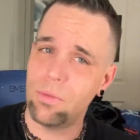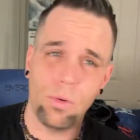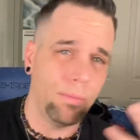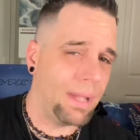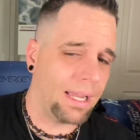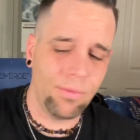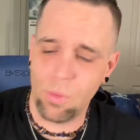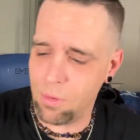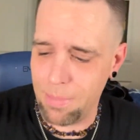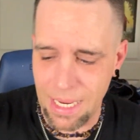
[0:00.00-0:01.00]
forth and back and
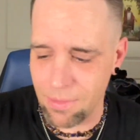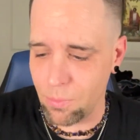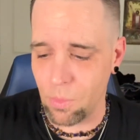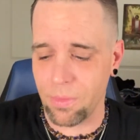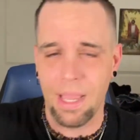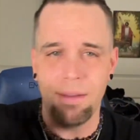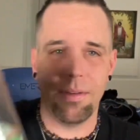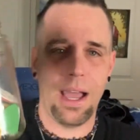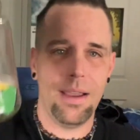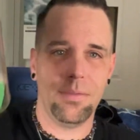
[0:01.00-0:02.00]
forth and back and forth.
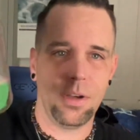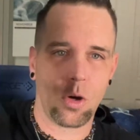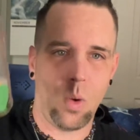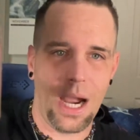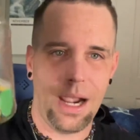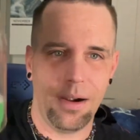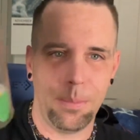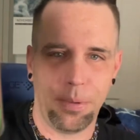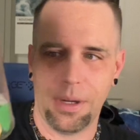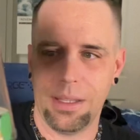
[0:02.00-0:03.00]
I've acquired a
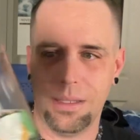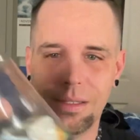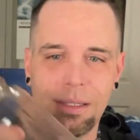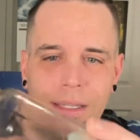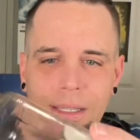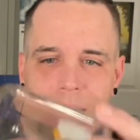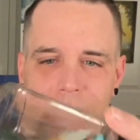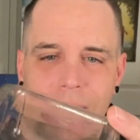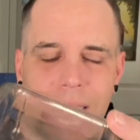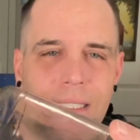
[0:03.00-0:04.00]
pretty
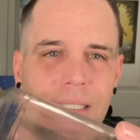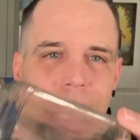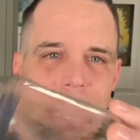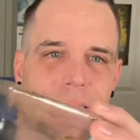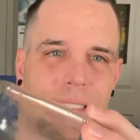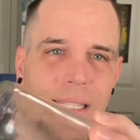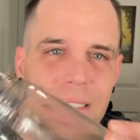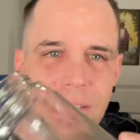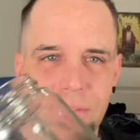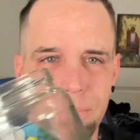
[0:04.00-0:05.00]
decent,
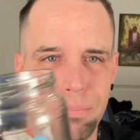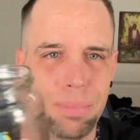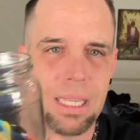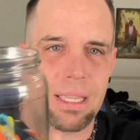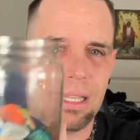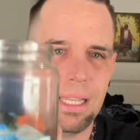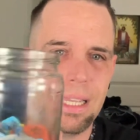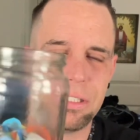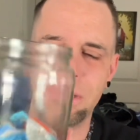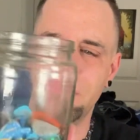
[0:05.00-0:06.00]
extensive pick
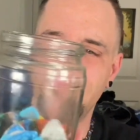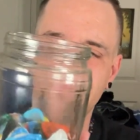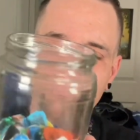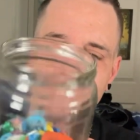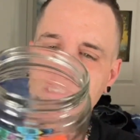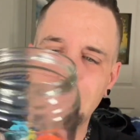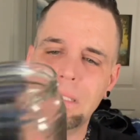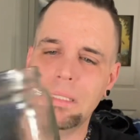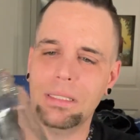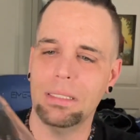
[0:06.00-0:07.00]
collection.
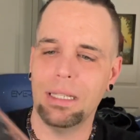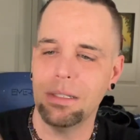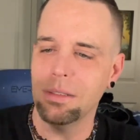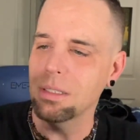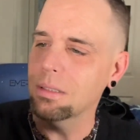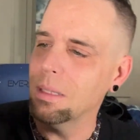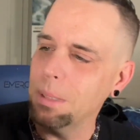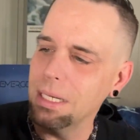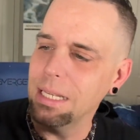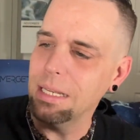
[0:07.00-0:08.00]
I don't know, I
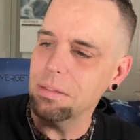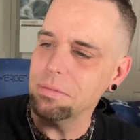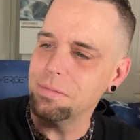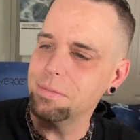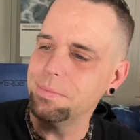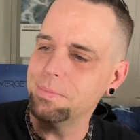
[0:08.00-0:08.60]
might have